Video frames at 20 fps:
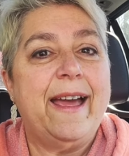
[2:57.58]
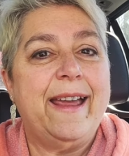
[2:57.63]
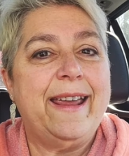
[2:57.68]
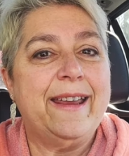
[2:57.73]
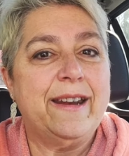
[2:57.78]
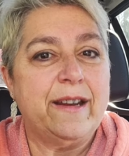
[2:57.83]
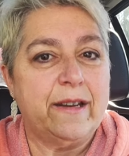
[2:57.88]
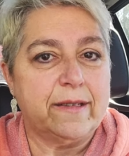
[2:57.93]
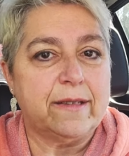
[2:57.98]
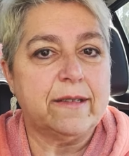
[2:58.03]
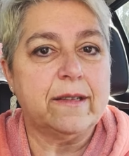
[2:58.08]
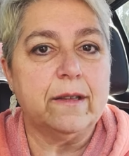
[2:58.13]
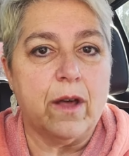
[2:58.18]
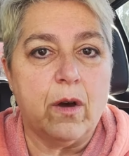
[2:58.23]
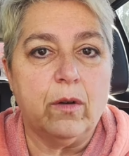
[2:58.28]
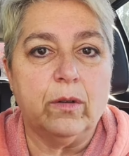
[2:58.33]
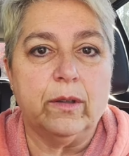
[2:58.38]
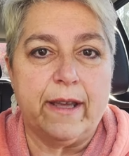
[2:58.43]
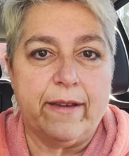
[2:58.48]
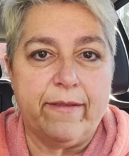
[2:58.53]
in a
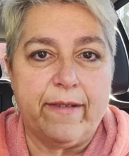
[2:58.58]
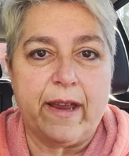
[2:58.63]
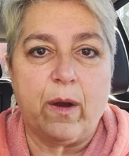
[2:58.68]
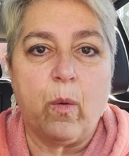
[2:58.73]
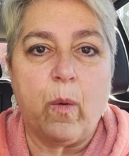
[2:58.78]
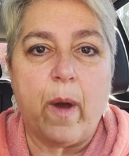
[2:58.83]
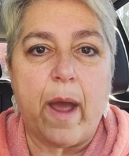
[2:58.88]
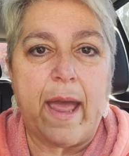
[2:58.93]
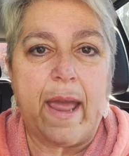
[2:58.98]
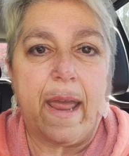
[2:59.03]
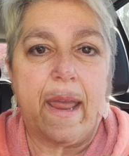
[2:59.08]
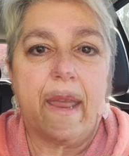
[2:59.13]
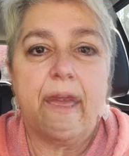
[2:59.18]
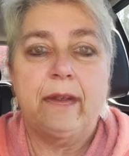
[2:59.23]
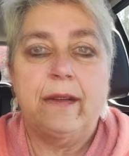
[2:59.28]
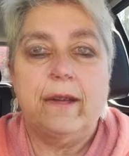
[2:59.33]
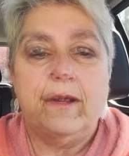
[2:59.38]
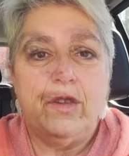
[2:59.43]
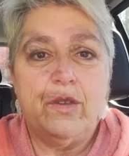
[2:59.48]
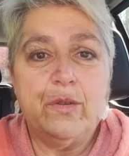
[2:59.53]
slow living way.
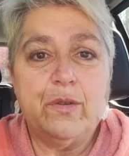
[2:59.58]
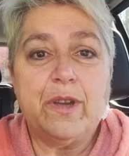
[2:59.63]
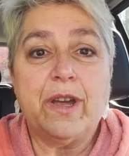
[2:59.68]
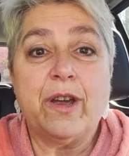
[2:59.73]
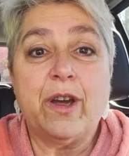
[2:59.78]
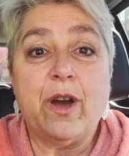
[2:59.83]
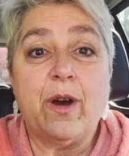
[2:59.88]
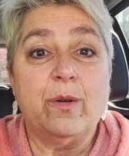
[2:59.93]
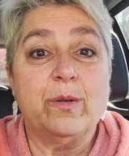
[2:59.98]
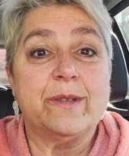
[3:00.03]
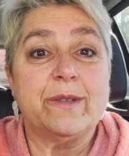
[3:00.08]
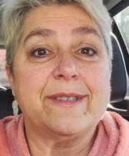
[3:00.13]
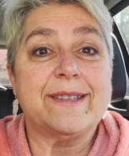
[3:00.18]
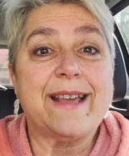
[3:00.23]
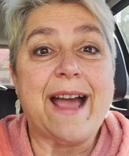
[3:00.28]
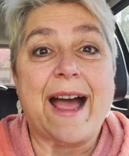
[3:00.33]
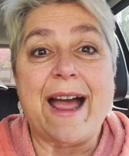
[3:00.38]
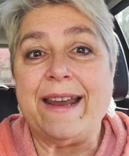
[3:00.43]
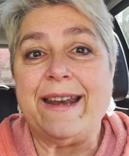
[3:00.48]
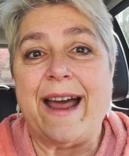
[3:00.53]
You can go
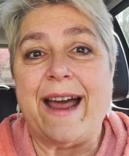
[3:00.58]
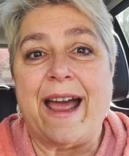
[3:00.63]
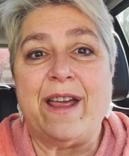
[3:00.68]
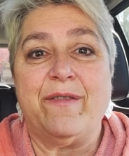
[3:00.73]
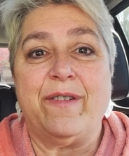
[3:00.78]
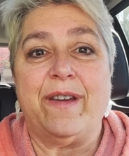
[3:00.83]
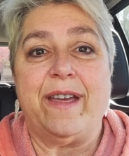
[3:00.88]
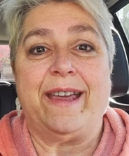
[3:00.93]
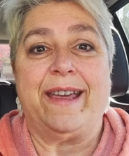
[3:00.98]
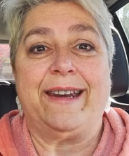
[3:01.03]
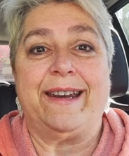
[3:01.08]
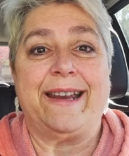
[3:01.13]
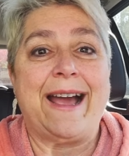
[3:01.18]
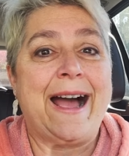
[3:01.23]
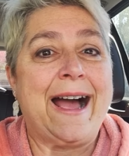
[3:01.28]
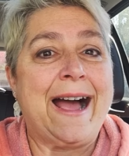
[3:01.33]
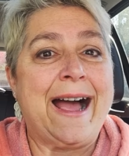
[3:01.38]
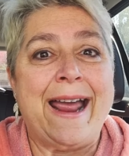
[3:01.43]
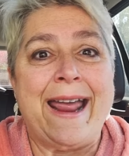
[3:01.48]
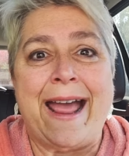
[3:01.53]
skydiving and
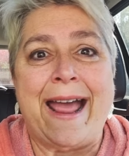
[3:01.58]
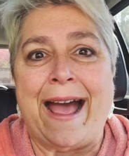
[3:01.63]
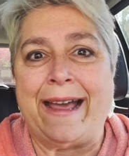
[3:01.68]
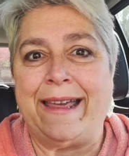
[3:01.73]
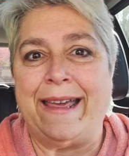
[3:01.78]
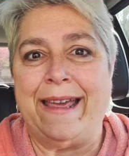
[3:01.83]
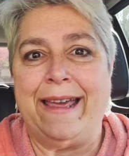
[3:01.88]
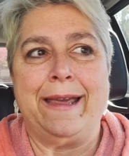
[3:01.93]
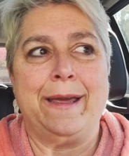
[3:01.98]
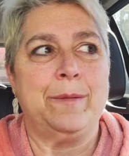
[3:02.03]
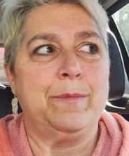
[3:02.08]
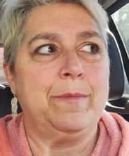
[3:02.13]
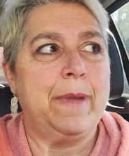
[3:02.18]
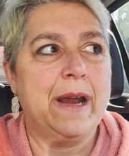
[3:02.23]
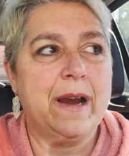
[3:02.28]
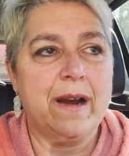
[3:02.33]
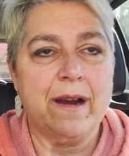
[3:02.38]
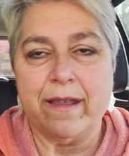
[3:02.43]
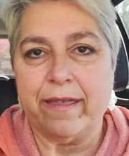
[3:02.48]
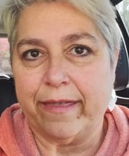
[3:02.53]
kayaking and
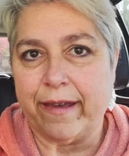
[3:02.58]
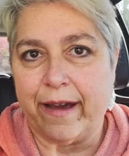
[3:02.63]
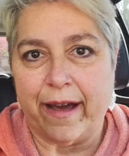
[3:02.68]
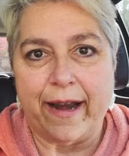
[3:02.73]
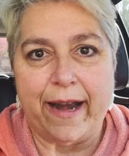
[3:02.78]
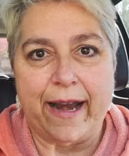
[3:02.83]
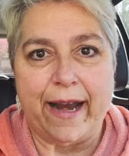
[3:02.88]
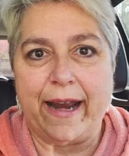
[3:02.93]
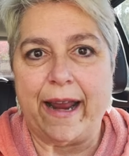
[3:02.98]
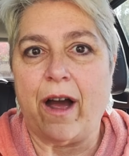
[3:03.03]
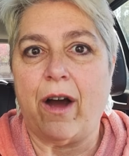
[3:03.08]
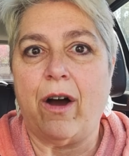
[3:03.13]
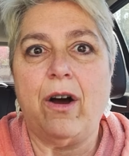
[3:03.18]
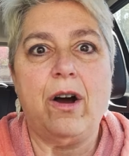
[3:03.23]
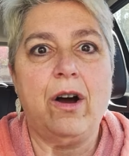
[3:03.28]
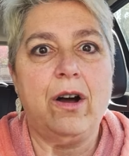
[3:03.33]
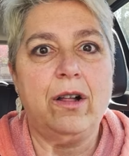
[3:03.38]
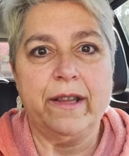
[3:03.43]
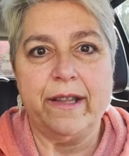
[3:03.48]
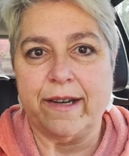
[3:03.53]
marathoning
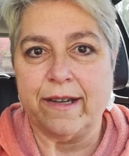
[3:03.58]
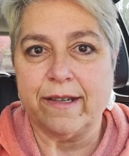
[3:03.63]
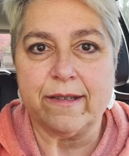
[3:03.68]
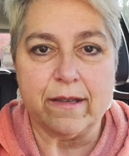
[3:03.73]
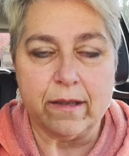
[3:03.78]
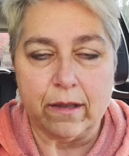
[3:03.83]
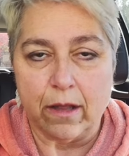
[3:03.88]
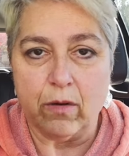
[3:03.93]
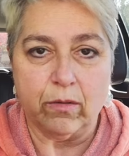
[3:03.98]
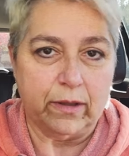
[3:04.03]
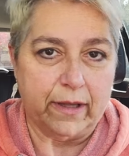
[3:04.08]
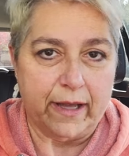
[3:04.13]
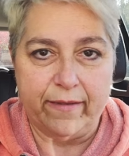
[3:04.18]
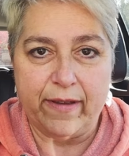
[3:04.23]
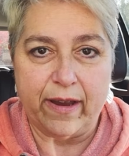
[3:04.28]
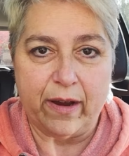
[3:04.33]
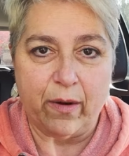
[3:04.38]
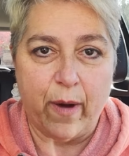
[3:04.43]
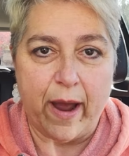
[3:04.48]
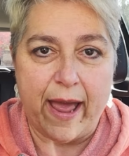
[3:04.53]
all in a slow
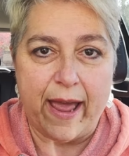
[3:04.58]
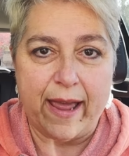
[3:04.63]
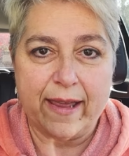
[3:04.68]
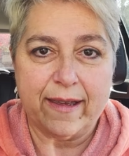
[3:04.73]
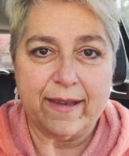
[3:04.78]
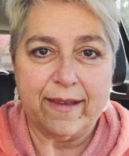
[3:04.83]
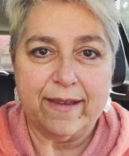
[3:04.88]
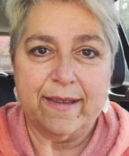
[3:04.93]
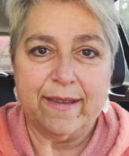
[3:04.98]
living way.